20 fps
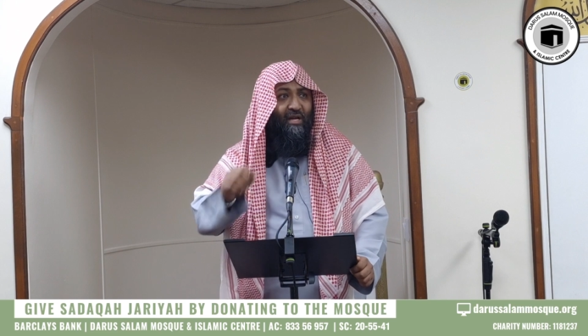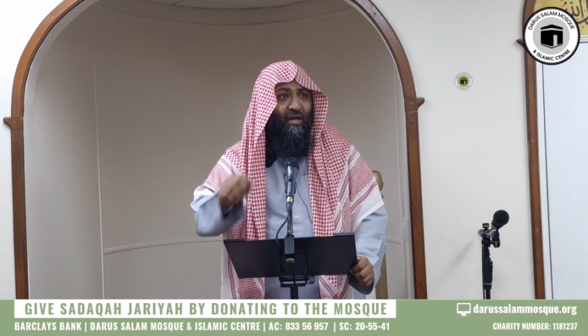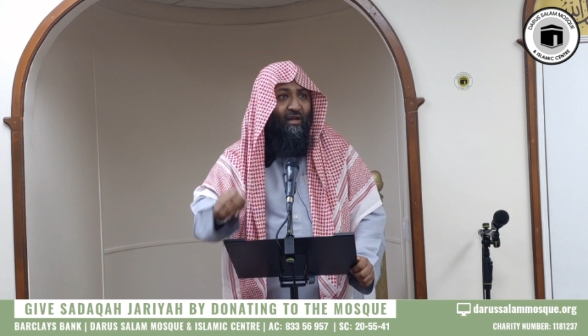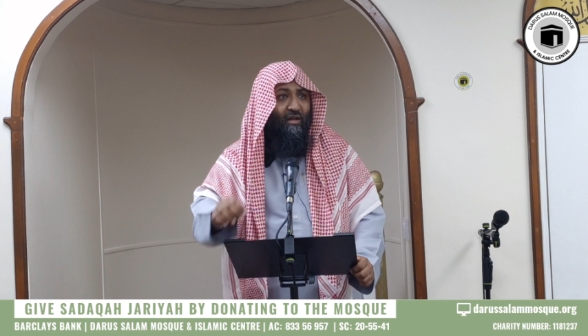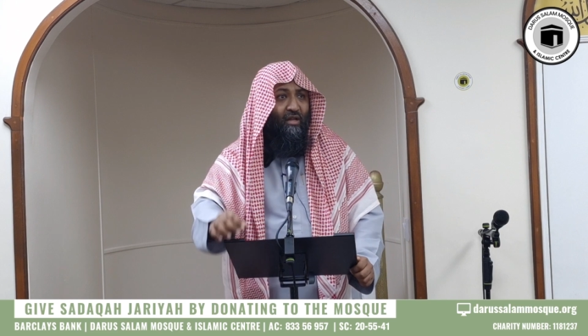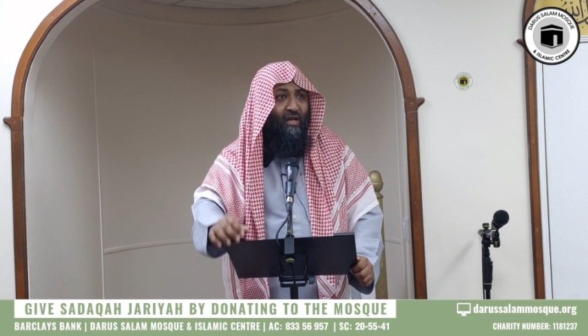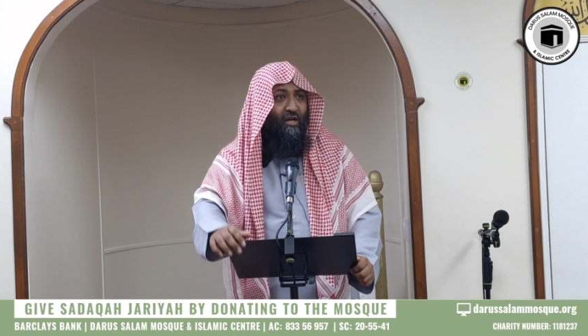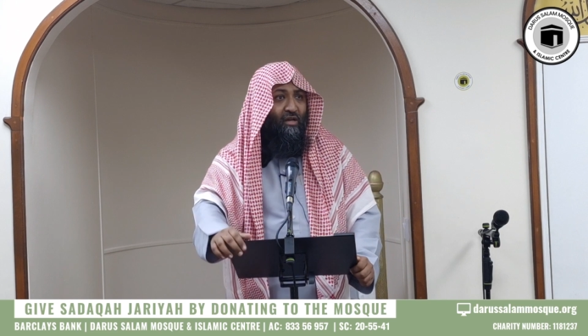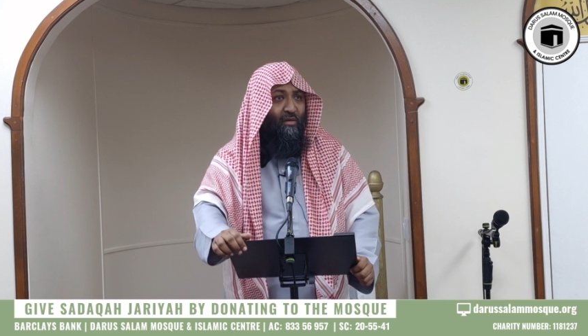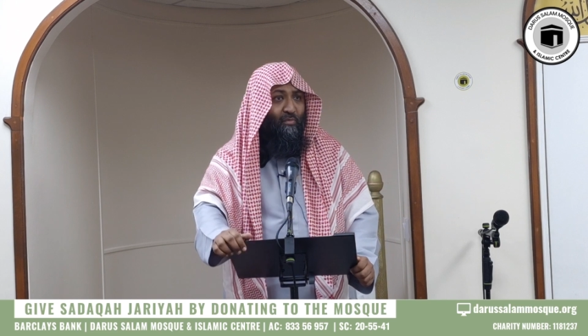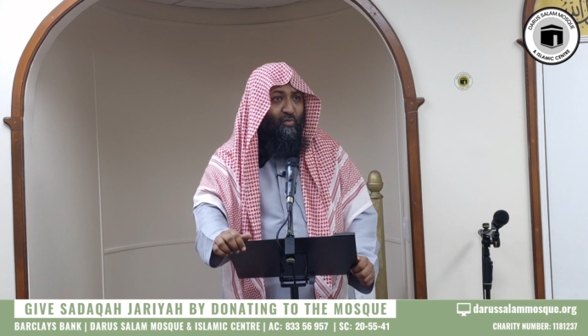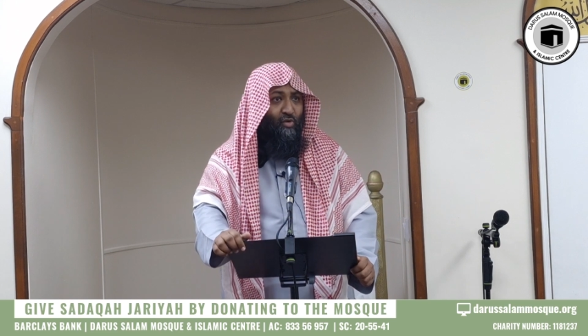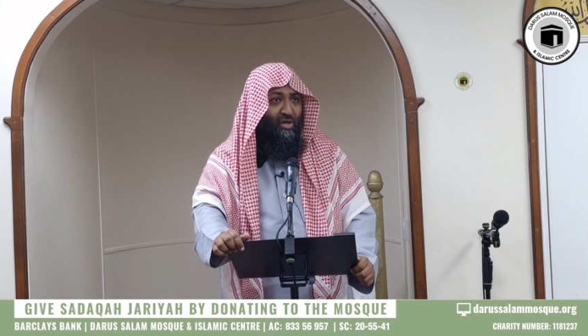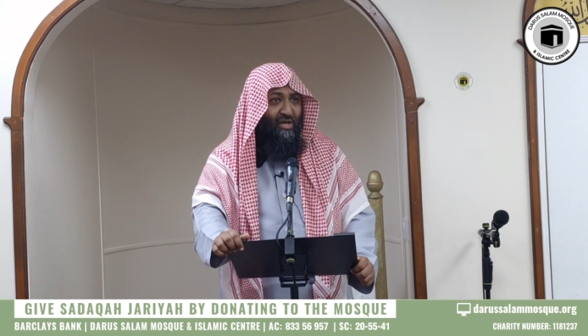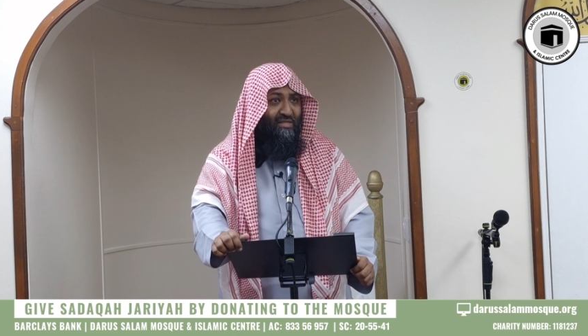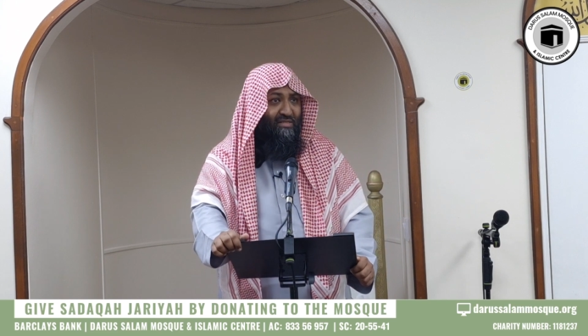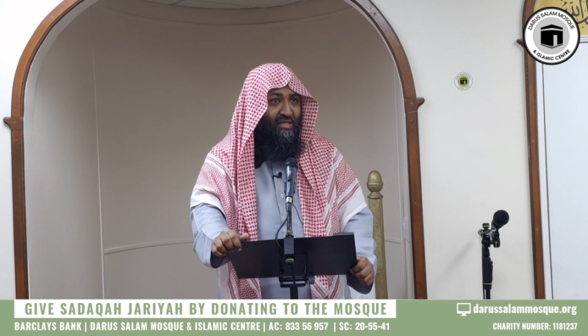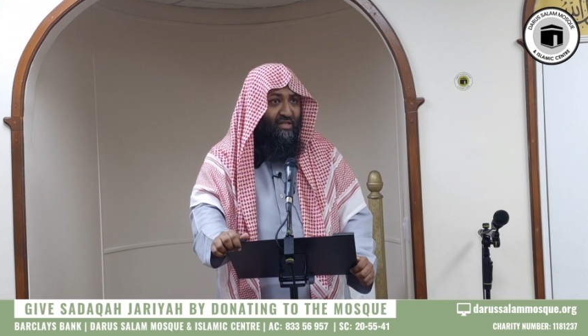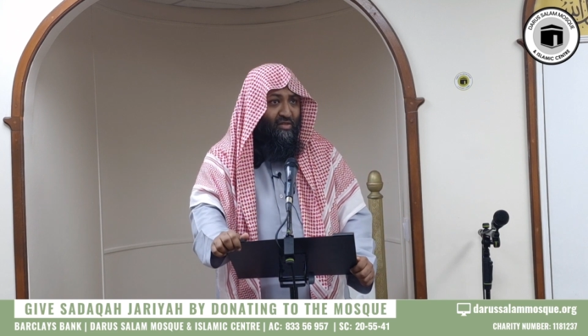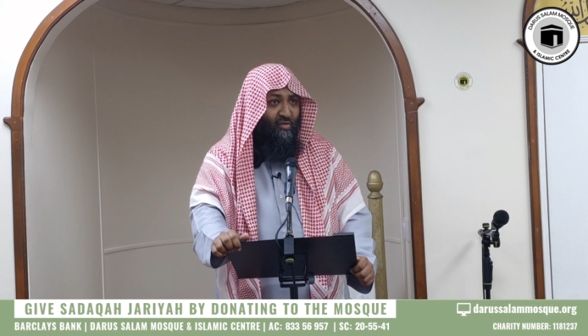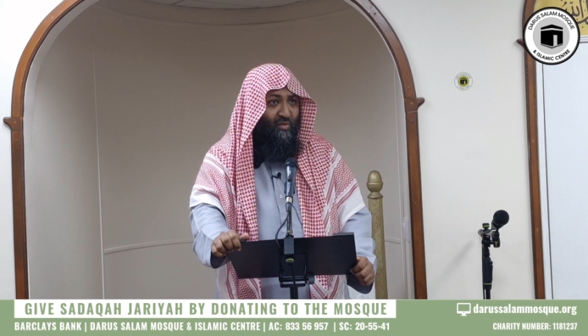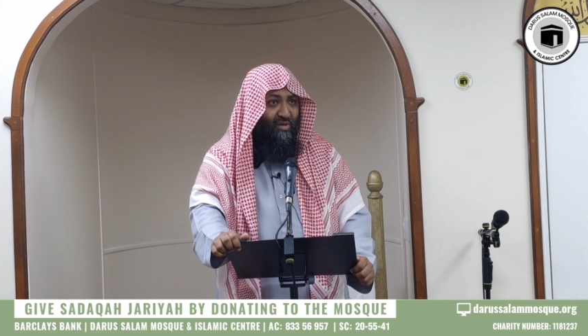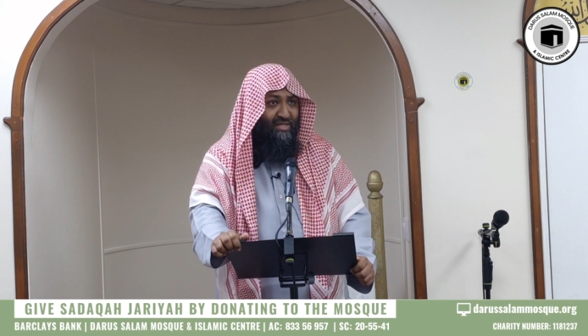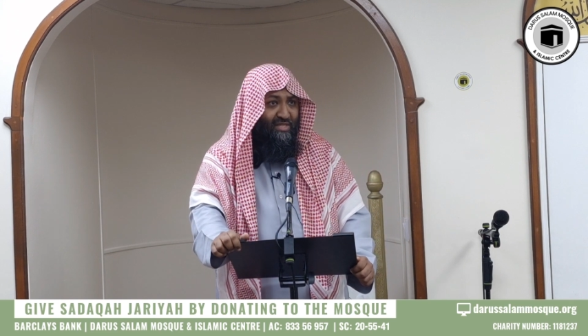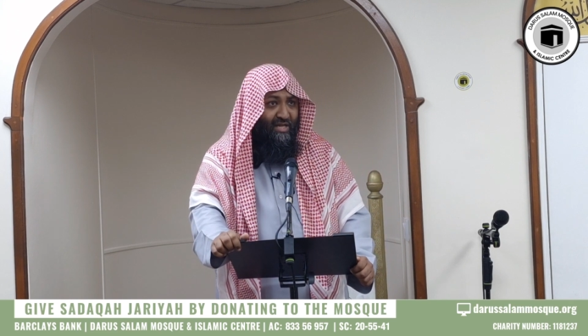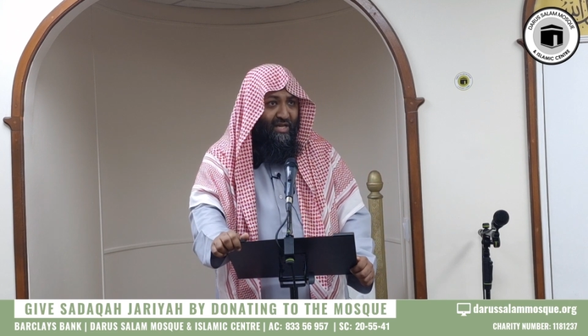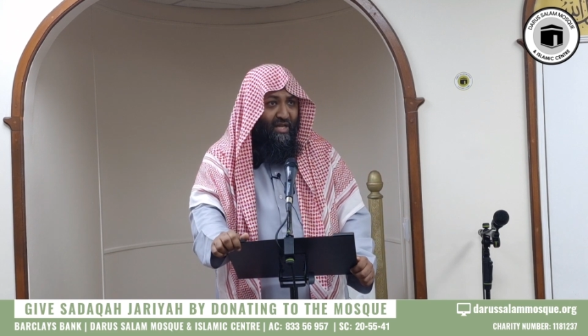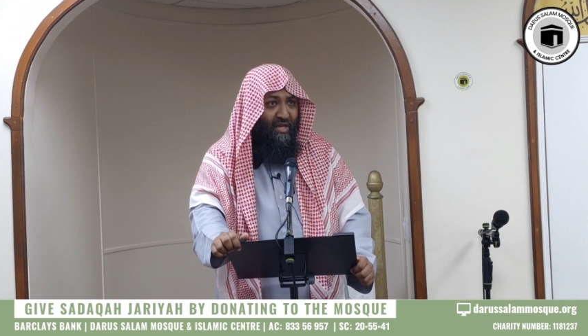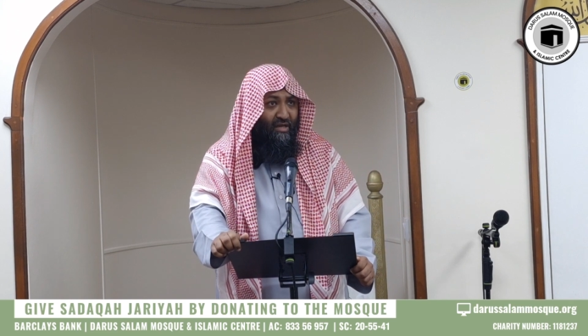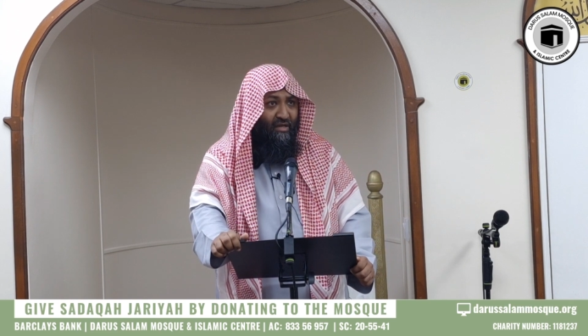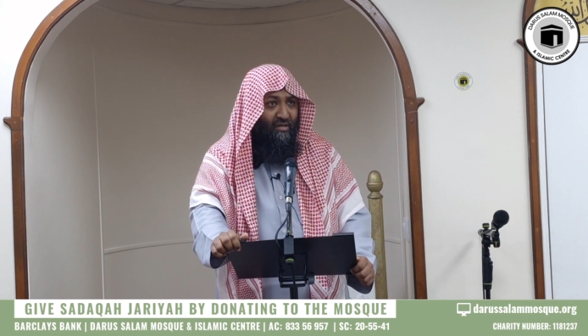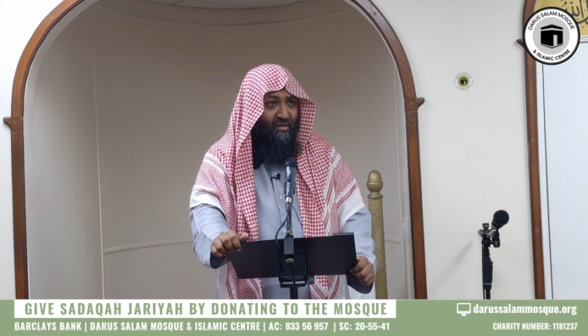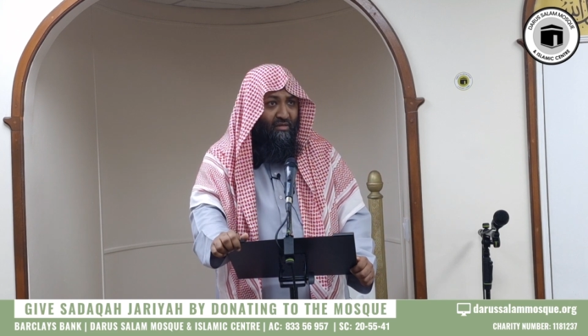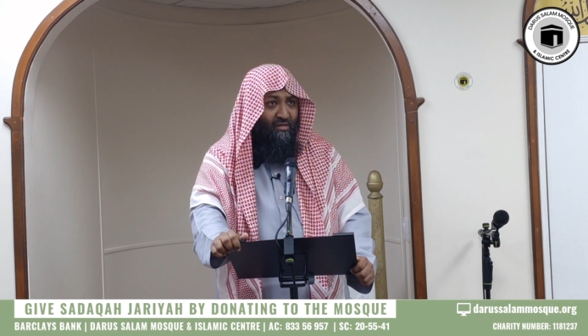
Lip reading: Allah Rabbul Izzati wal Jalal.